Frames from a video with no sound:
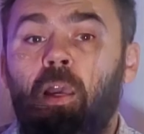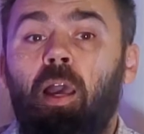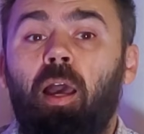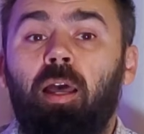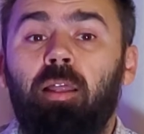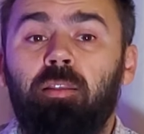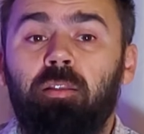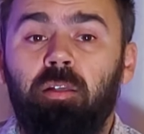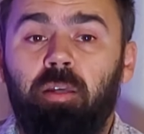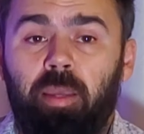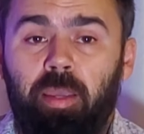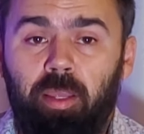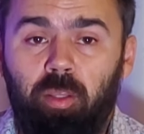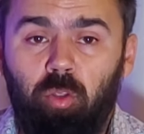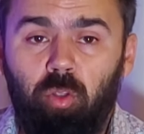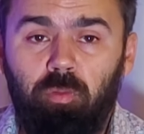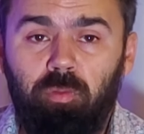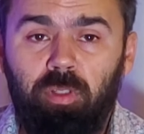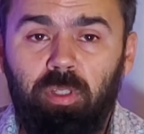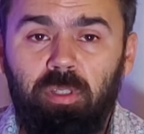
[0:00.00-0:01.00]
At the end
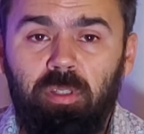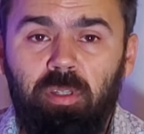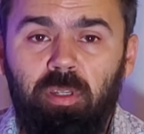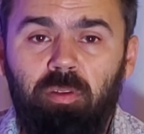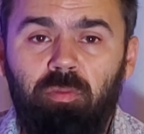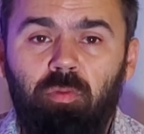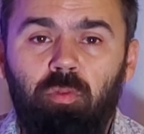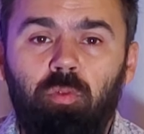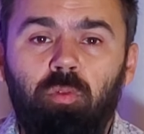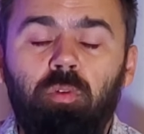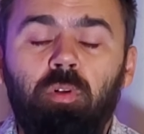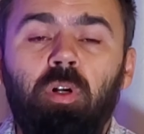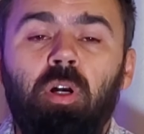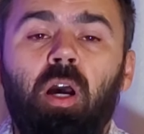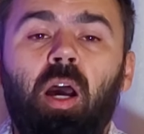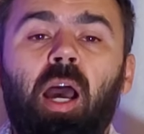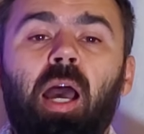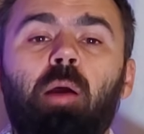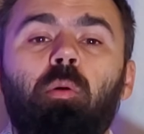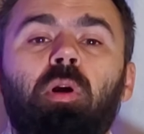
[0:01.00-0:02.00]
of this review,
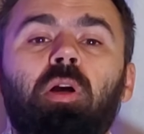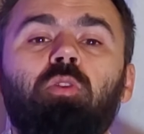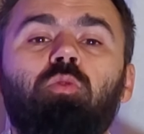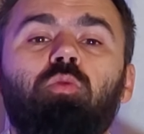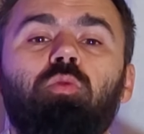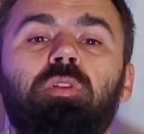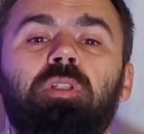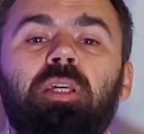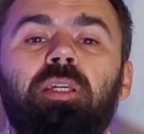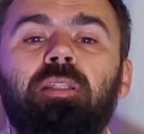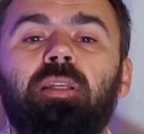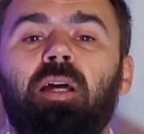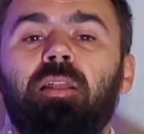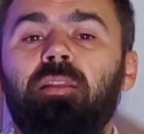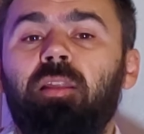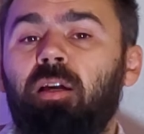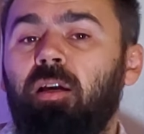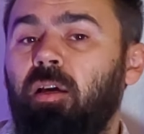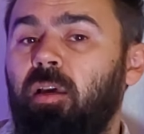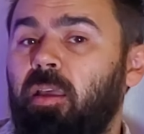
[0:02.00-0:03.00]
I want to say that
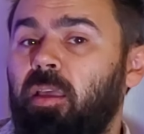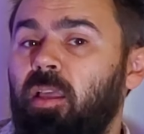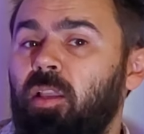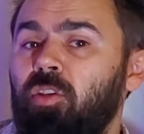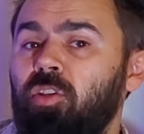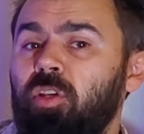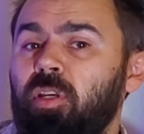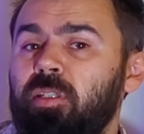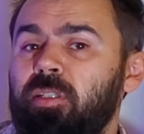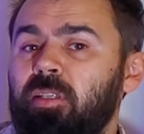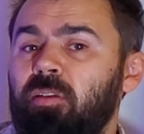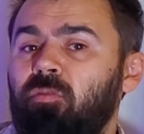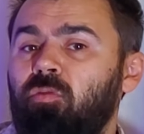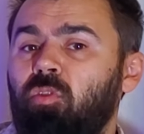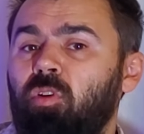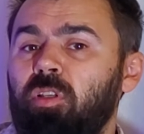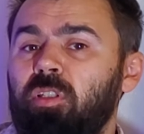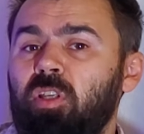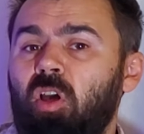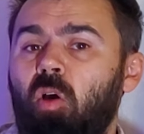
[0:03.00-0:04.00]
the L G S N
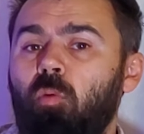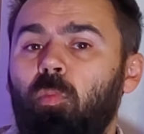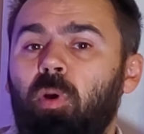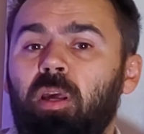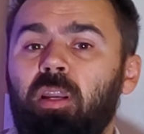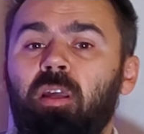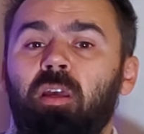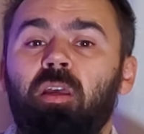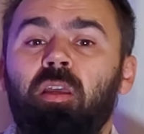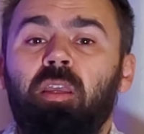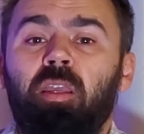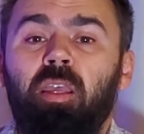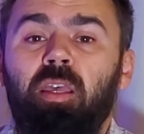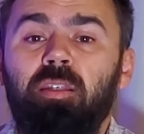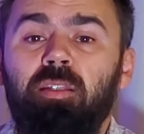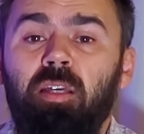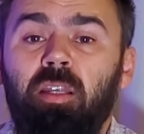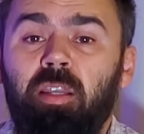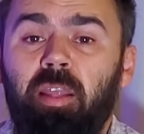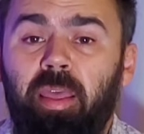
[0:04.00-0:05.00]
four soundbar is
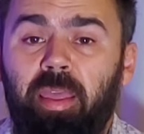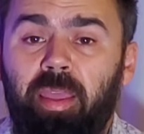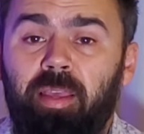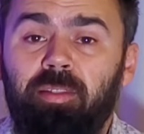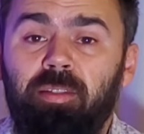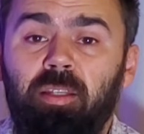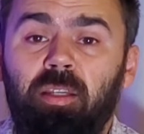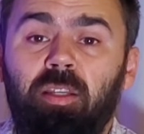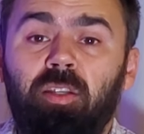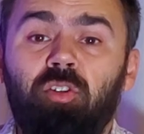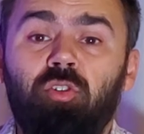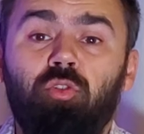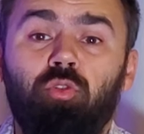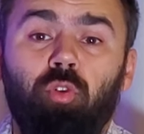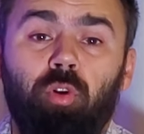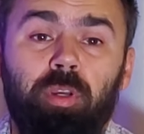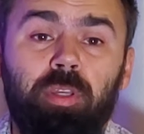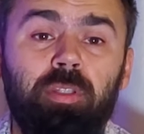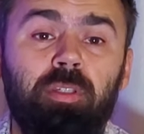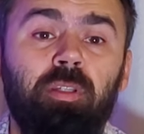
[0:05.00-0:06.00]
an excellent
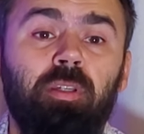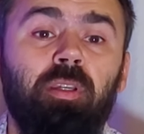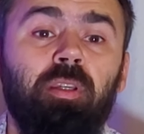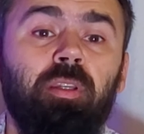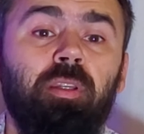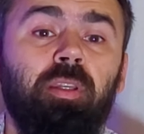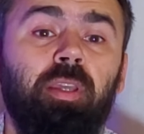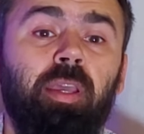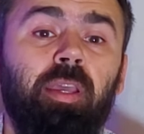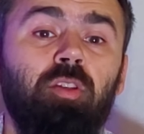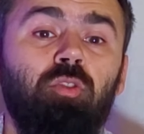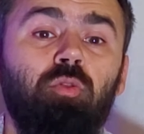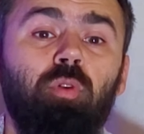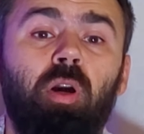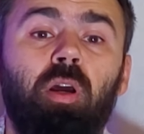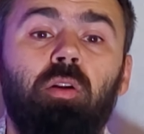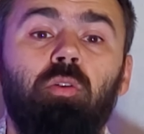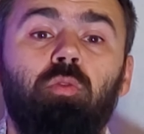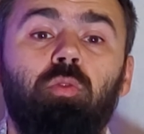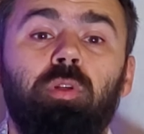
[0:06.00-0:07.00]
choice in case you
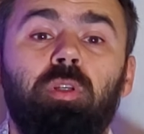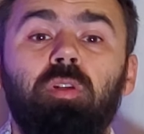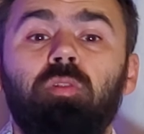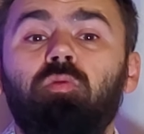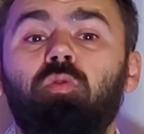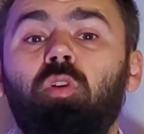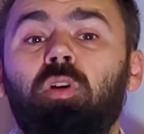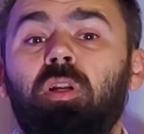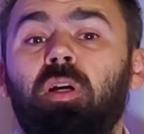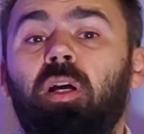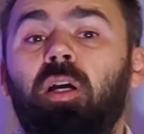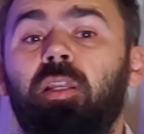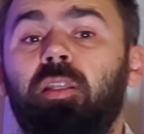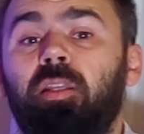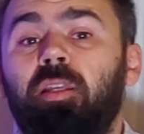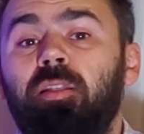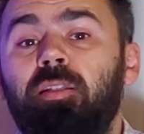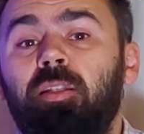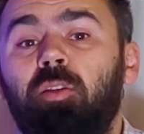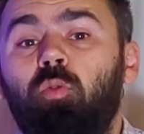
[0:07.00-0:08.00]
are looking for an
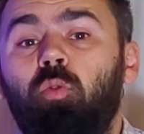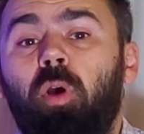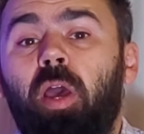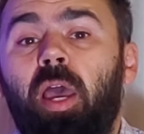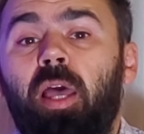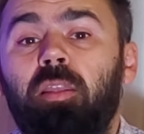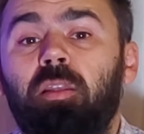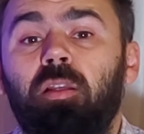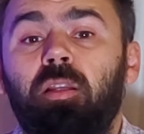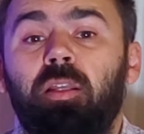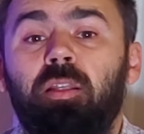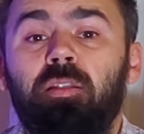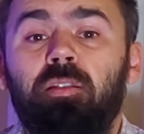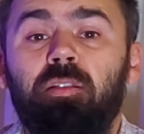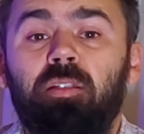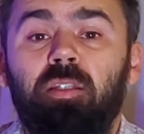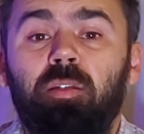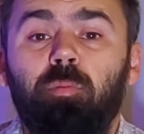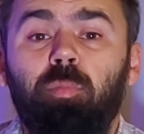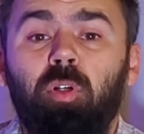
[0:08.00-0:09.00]
easy to handle and
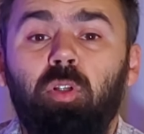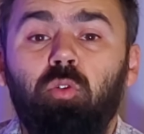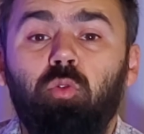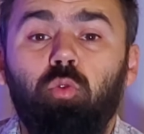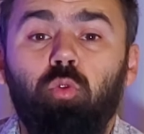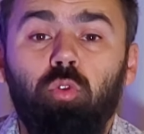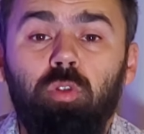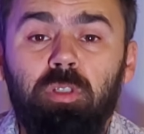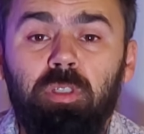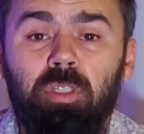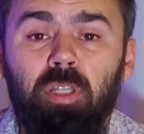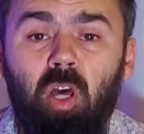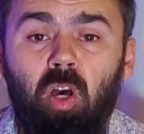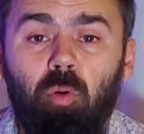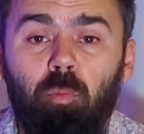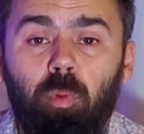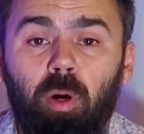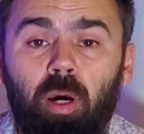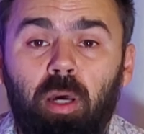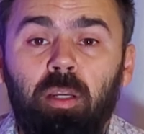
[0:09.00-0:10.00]
simple to use
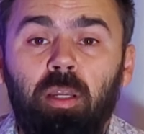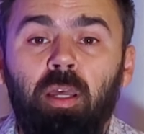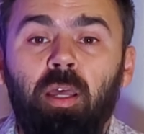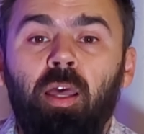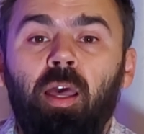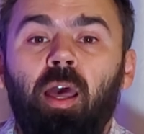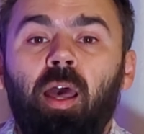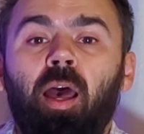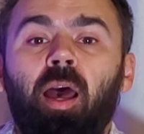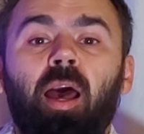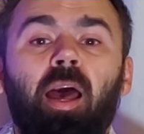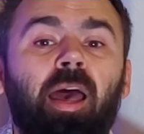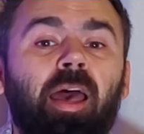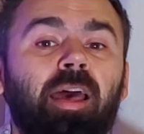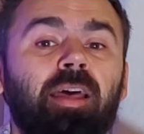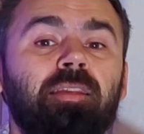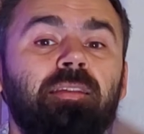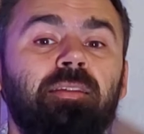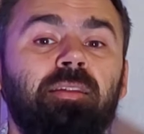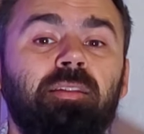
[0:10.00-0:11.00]
soundbar,
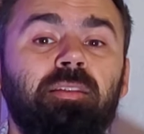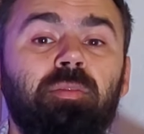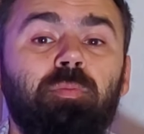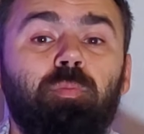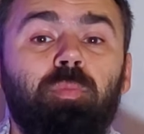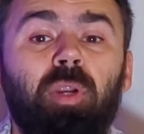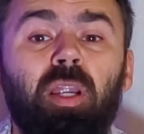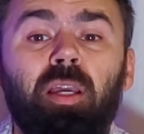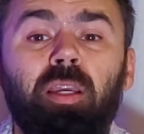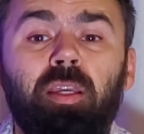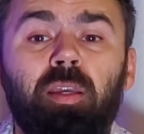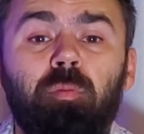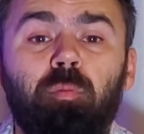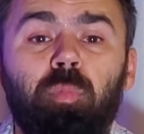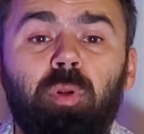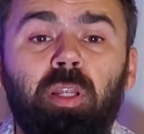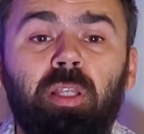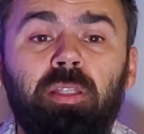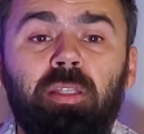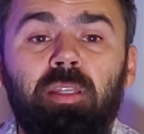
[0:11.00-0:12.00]
as its plug and
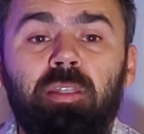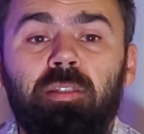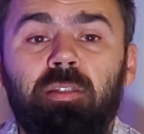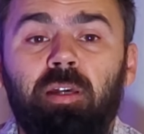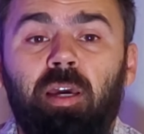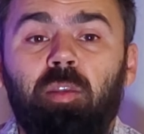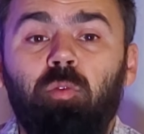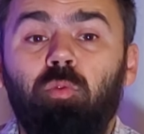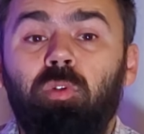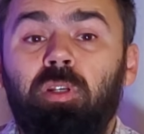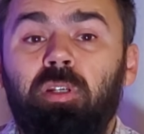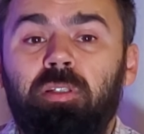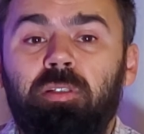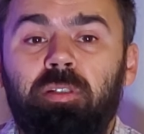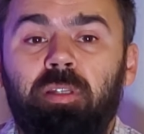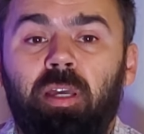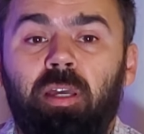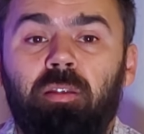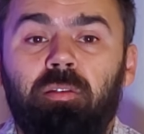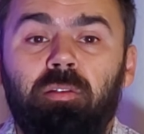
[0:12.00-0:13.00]
play design will
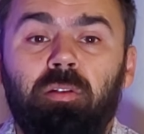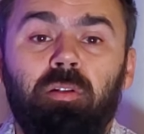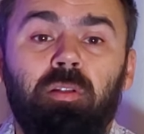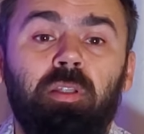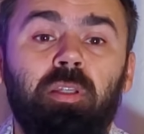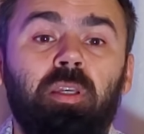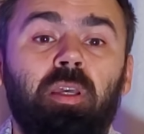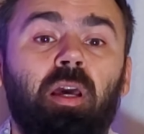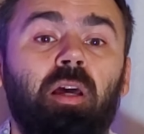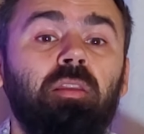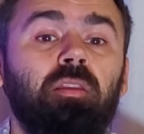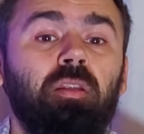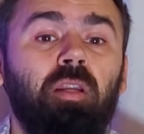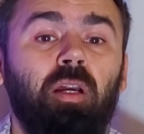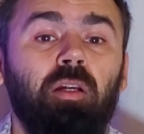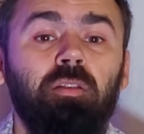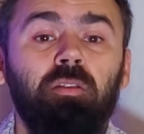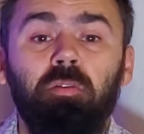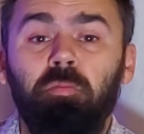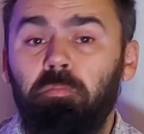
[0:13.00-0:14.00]
certainly
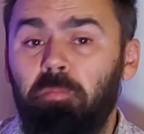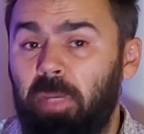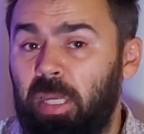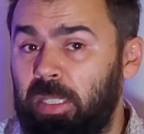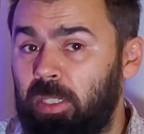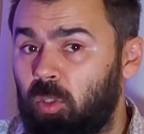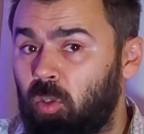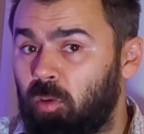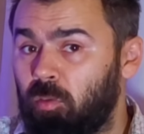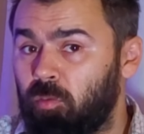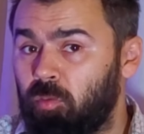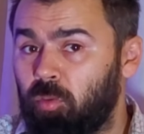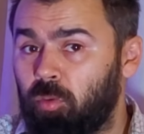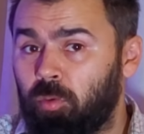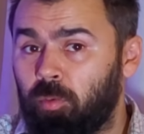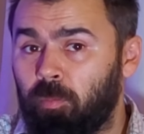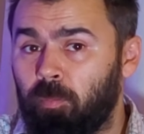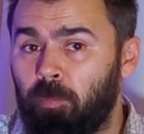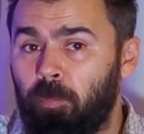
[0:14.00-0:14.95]
attract many of you.